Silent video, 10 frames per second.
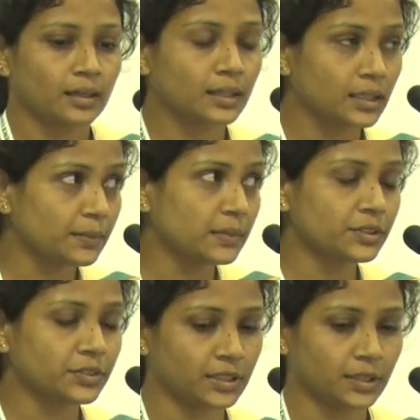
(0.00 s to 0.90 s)
Thermal
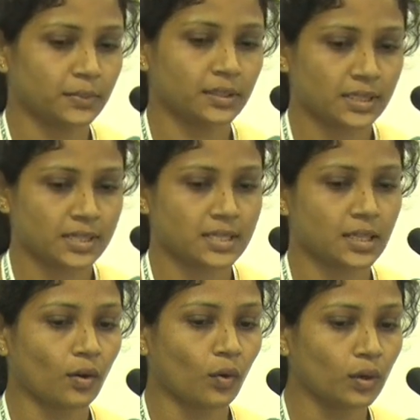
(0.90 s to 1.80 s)
treatment is the
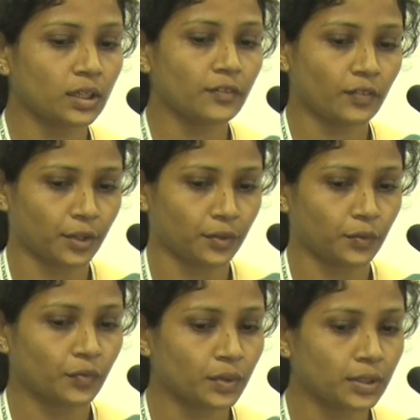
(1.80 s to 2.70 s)
only way to
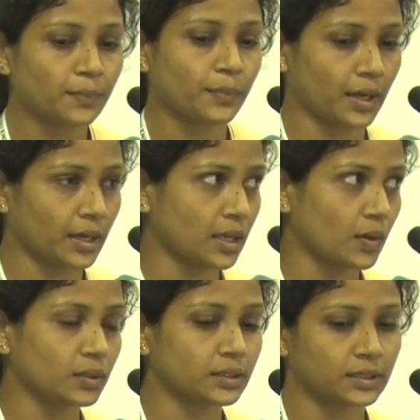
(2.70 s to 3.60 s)
fully break
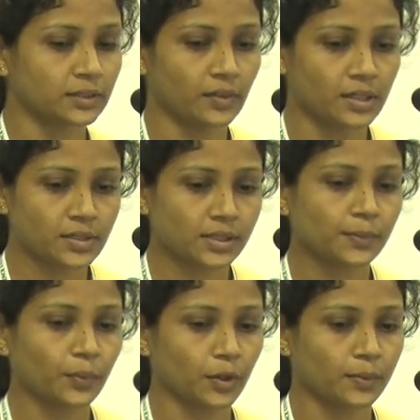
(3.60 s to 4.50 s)
down conventional
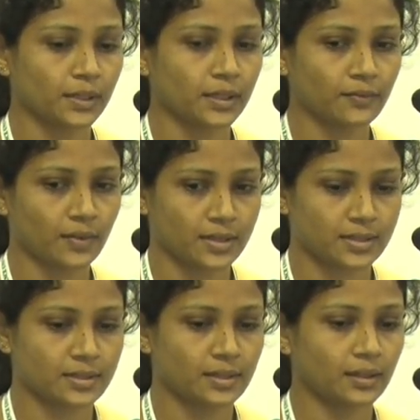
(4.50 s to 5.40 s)
polymeric waste,